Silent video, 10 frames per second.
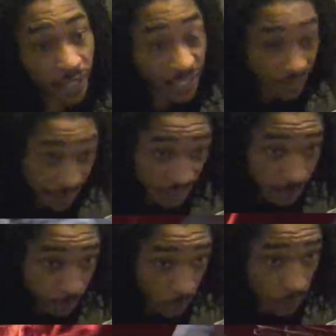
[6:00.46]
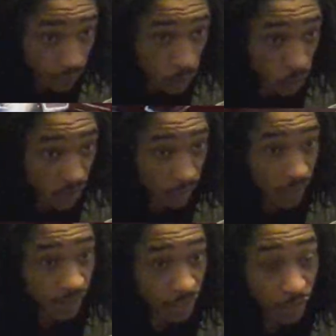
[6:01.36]
in this part for the raid
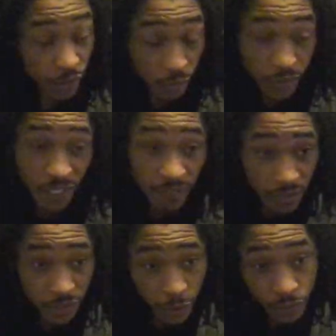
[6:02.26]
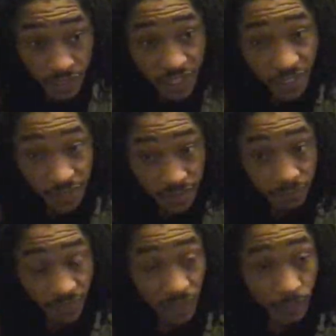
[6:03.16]
right here, you definitely do need
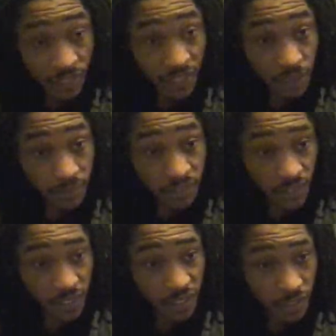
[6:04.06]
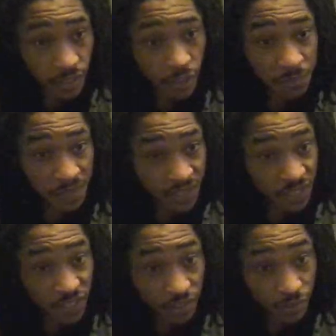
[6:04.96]
some vibranium and some gear,
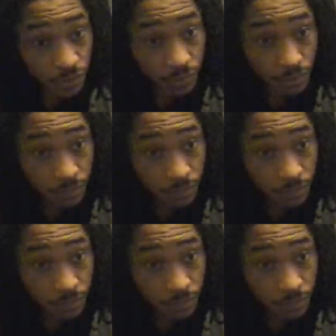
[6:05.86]
because